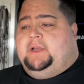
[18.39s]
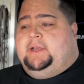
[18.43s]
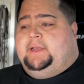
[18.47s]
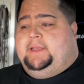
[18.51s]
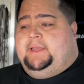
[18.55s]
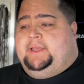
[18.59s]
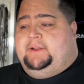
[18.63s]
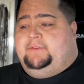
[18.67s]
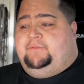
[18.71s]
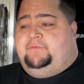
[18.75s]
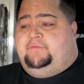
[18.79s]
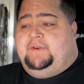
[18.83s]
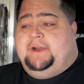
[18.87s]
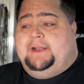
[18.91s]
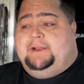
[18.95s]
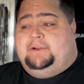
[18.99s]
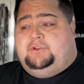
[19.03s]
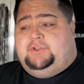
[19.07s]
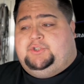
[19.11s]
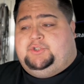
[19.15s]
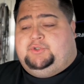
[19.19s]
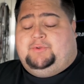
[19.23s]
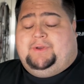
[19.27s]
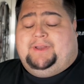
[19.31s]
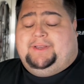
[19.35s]
in
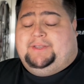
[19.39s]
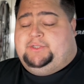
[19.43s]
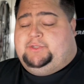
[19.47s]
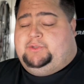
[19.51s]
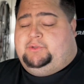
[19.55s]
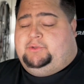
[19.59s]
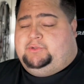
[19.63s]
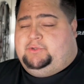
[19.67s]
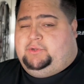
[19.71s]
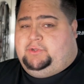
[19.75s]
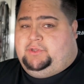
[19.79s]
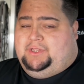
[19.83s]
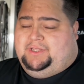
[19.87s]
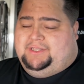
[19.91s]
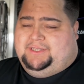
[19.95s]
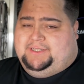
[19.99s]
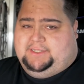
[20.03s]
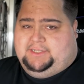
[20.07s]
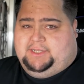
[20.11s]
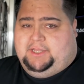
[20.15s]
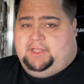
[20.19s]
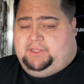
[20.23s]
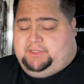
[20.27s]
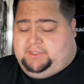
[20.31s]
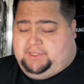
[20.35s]
Firestrike. So those are
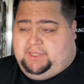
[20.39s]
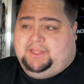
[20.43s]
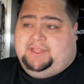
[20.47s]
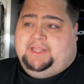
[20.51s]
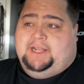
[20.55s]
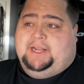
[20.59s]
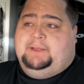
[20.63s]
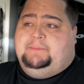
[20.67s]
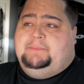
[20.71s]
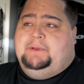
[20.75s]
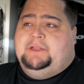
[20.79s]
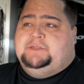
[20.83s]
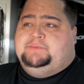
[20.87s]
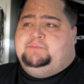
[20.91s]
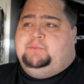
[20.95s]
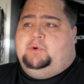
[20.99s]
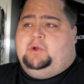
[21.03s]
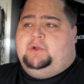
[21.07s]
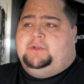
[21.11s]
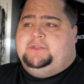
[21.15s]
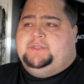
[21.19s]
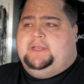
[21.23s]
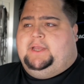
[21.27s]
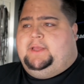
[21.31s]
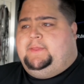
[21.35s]
synthetic
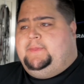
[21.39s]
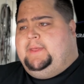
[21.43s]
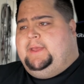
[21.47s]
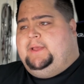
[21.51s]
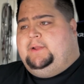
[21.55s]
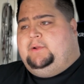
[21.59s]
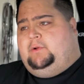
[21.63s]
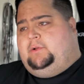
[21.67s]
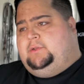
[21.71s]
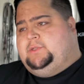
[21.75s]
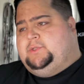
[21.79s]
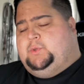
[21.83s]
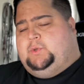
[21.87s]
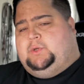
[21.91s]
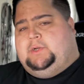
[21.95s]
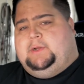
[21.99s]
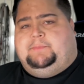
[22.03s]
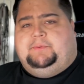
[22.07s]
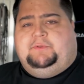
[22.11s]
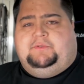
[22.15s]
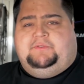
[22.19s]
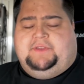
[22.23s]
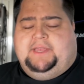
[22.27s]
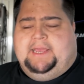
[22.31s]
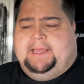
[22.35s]
benchmarks, and then also a
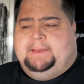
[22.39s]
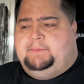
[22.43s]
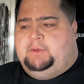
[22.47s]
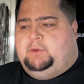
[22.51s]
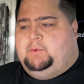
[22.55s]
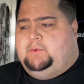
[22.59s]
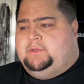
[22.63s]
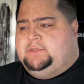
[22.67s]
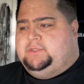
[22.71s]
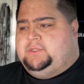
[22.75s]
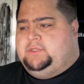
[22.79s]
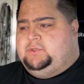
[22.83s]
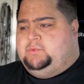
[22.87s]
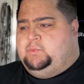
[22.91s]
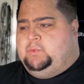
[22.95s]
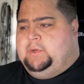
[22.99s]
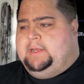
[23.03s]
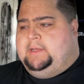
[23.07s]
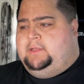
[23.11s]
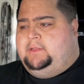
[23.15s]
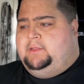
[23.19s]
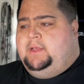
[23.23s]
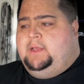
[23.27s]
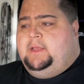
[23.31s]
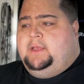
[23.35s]
couple of gaming ones as
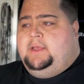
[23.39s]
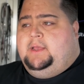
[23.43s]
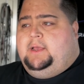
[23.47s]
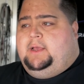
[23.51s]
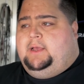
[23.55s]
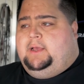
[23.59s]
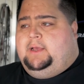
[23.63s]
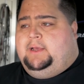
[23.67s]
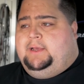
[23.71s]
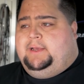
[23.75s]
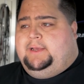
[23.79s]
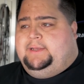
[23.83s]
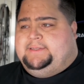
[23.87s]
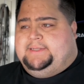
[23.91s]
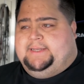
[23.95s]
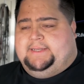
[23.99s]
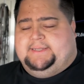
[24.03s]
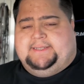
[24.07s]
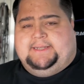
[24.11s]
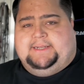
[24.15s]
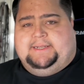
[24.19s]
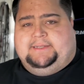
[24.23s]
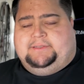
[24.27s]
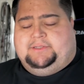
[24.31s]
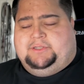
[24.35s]
well, as I
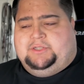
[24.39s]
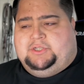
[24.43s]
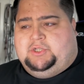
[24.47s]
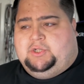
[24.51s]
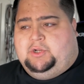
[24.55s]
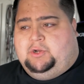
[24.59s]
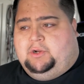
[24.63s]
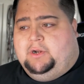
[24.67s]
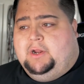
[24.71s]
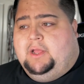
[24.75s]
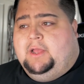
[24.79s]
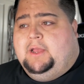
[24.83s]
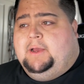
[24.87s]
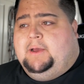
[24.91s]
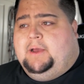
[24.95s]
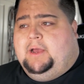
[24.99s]
said at the start.